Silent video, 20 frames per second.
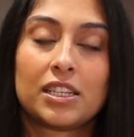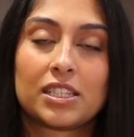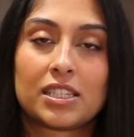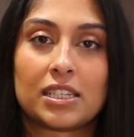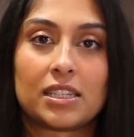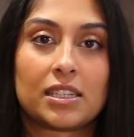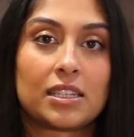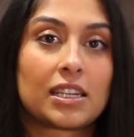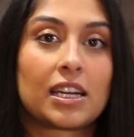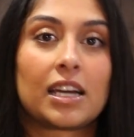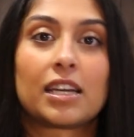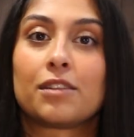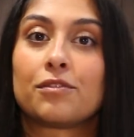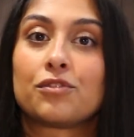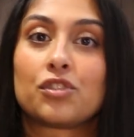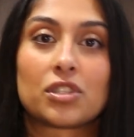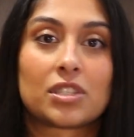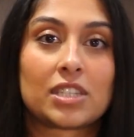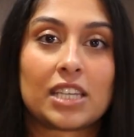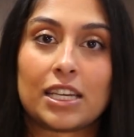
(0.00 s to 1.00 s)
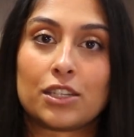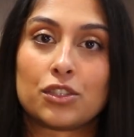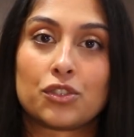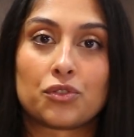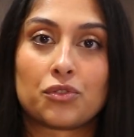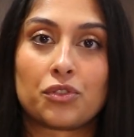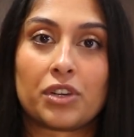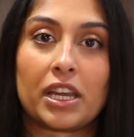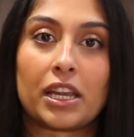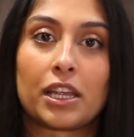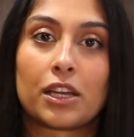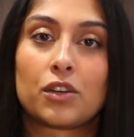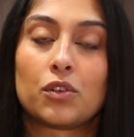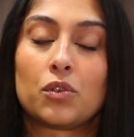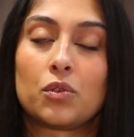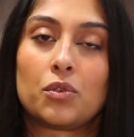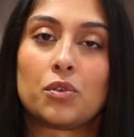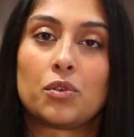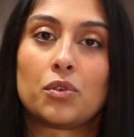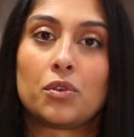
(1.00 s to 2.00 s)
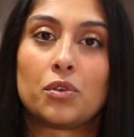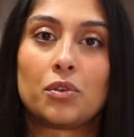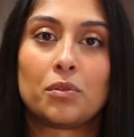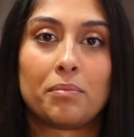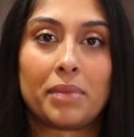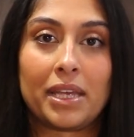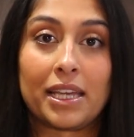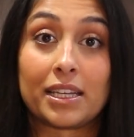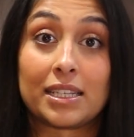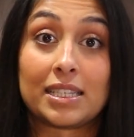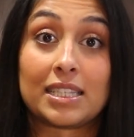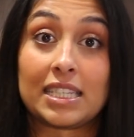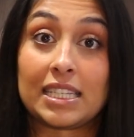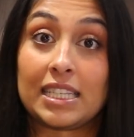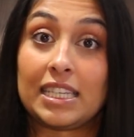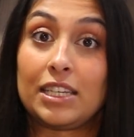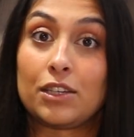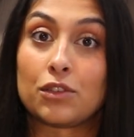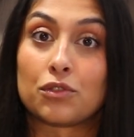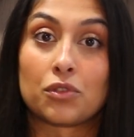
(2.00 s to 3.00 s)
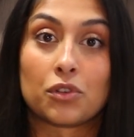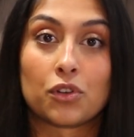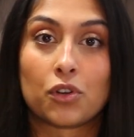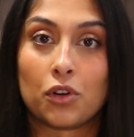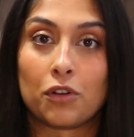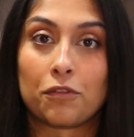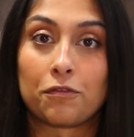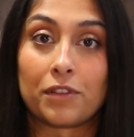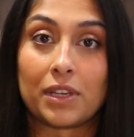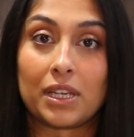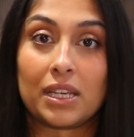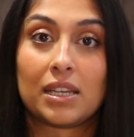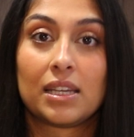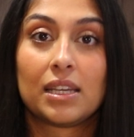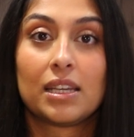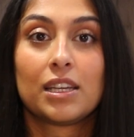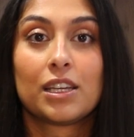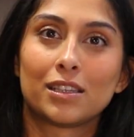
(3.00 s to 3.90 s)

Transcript: to kind of just get a drink or make a tea or a coffee.